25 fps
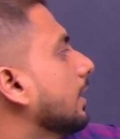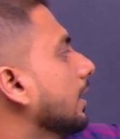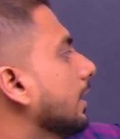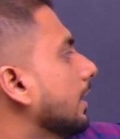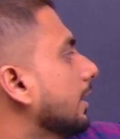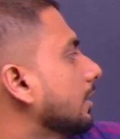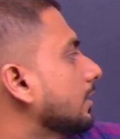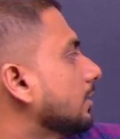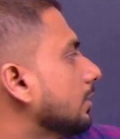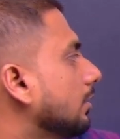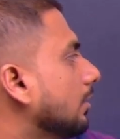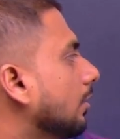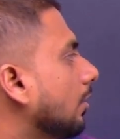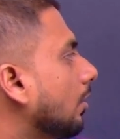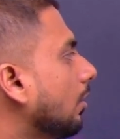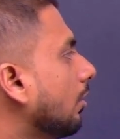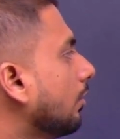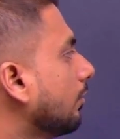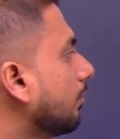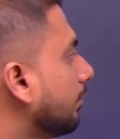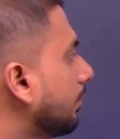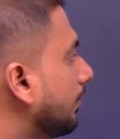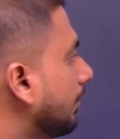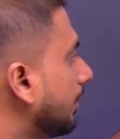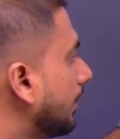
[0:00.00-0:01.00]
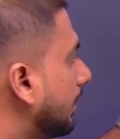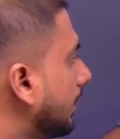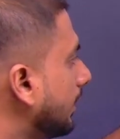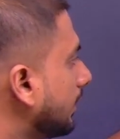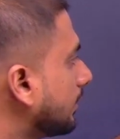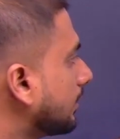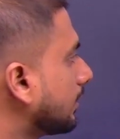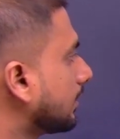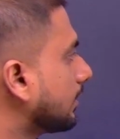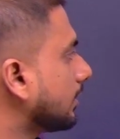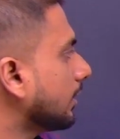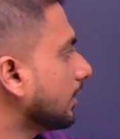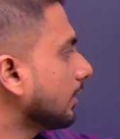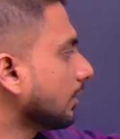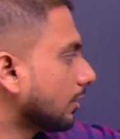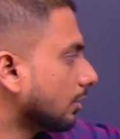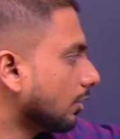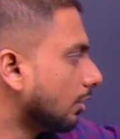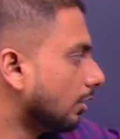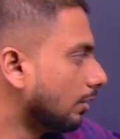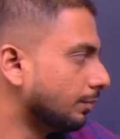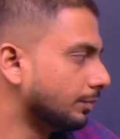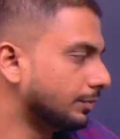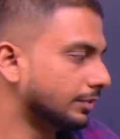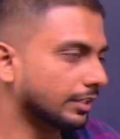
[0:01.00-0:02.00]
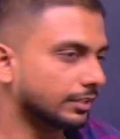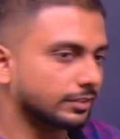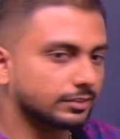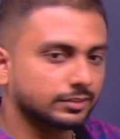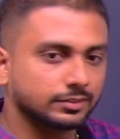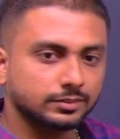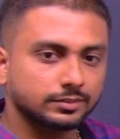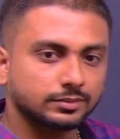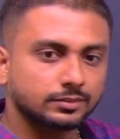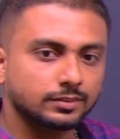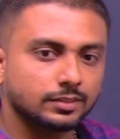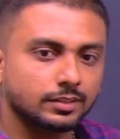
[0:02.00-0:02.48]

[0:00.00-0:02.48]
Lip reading: collection of distinct objects.